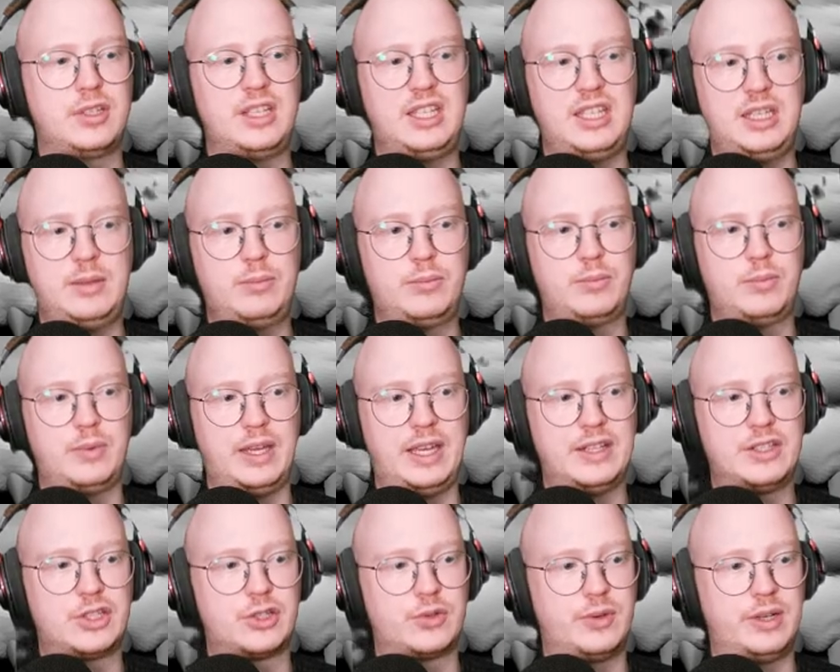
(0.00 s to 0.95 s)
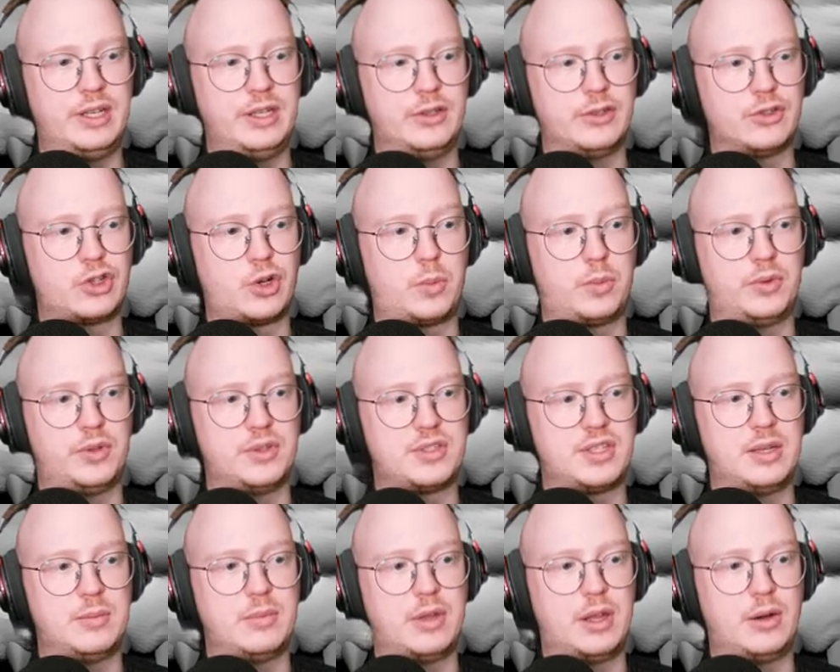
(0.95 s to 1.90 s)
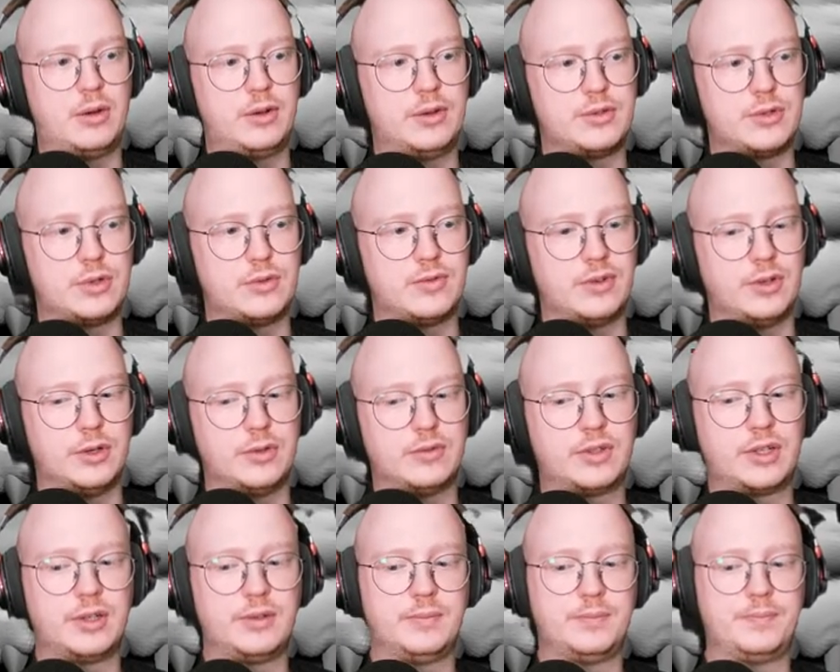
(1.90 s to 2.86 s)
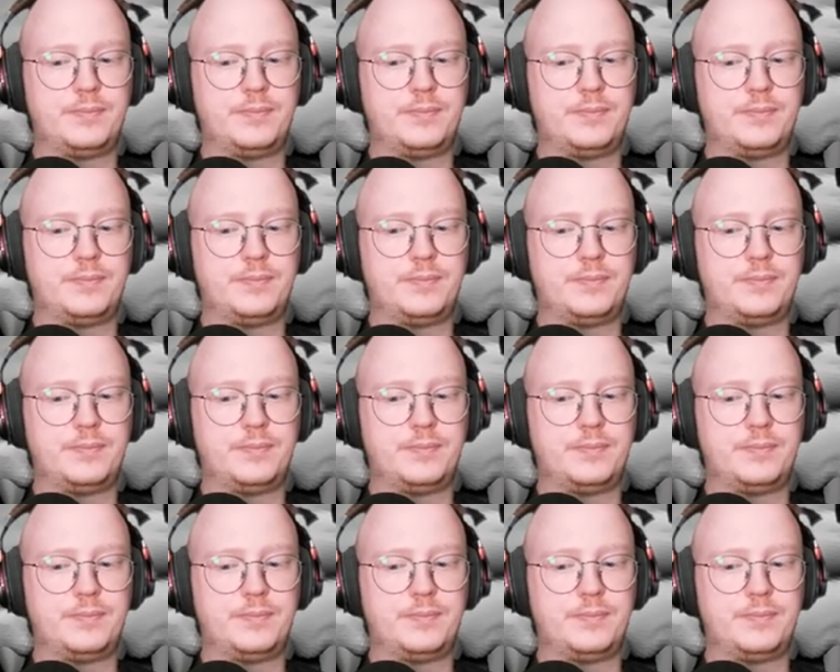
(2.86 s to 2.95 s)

keep iterating on top of the same areas over and over again